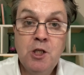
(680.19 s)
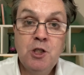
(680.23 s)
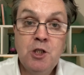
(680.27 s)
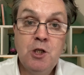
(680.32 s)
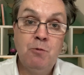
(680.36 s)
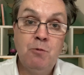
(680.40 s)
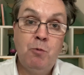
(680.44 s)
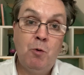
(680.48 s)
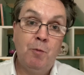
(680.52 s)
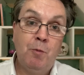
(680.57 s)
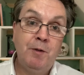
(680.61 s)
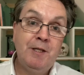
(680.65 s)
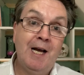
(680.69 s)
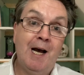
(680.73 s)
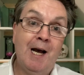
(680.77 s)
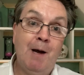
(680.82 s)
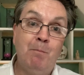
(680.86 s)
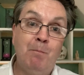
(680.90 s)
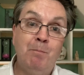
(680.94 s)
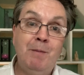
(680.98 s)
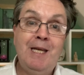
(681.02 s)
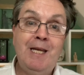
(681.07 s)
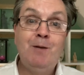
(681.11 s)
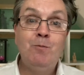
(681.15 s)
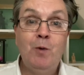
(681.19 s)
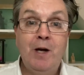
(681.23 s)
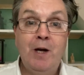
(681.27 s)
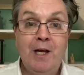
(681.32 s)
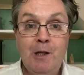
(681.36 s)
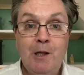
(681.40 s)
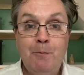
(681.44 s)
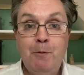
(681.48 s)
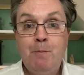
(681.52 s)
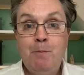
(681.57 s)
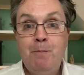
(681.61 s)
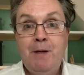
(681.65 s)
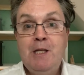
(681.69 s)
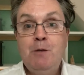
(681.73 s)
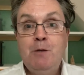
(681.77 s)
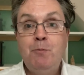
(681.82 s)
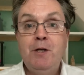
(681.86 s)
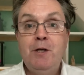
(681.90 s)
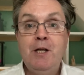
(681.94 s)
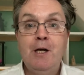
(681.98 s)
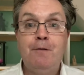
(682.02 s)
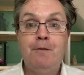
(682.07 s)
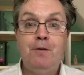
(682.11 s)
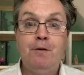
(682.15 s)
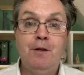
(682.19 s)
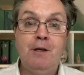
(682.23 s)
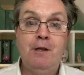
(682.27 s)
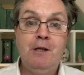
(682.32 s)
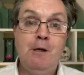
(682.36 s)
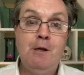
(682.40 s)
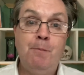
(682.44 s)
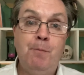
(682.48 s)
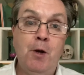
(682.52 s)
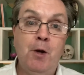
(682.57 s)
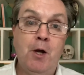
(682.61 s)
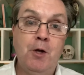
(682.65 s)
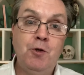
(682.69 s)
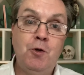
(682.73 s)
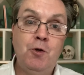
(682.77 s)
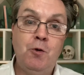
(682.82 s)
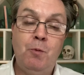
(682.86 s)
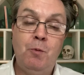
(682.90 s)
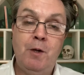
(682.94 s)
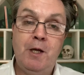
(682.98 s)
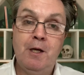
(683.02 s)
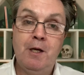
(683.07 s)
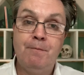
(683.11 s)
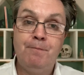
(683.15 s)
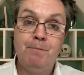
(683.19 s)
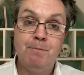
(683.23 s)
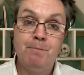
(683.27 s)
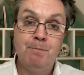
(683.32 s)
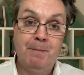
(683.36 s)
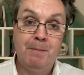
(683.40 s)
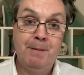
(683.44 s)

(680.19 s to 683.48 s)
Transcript: So what would that mean? Well, it would mean we'd have to think about a new way of